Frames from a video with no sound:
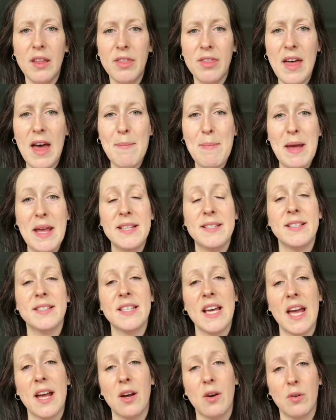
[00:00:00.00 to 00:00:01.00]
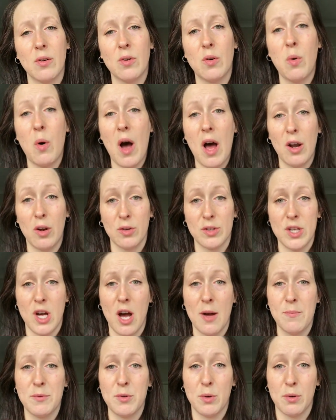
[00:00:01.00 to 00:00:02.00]
Their pieces take quite a long
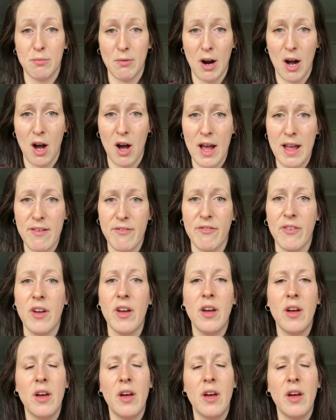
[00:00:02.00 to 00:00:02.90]
time to arrive.